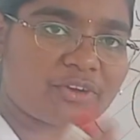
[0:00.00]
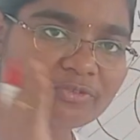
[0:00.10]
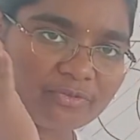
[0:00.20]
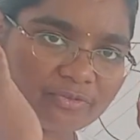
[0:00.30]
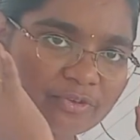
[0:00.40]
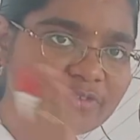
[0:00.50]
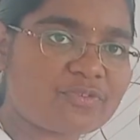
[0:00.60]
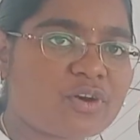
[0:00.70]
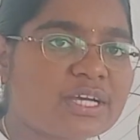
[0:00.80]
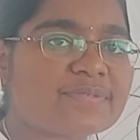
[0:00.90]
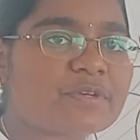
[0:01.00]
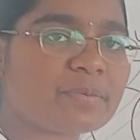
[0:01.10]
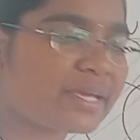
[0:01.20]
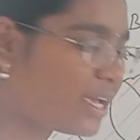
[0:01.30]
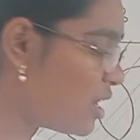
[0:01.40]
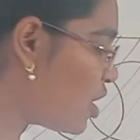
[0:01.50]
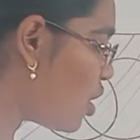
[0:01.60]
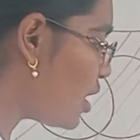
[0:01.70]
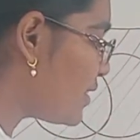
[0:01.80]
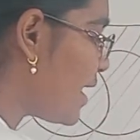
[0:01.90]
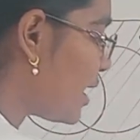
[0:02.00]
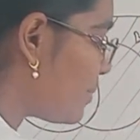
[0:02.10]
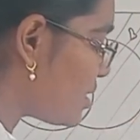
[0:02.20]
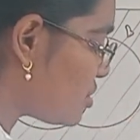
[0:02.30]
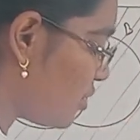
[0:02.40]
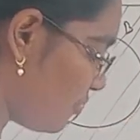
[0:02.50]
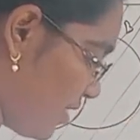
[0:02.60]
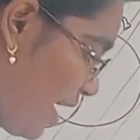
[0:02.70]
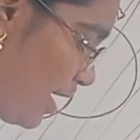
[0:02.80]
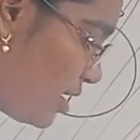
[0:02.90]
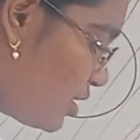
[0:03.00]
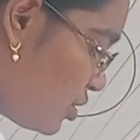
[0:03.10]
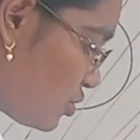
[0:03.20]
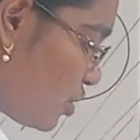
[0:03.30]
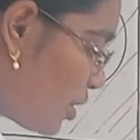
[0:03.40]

your full focus will be on the elements of A. So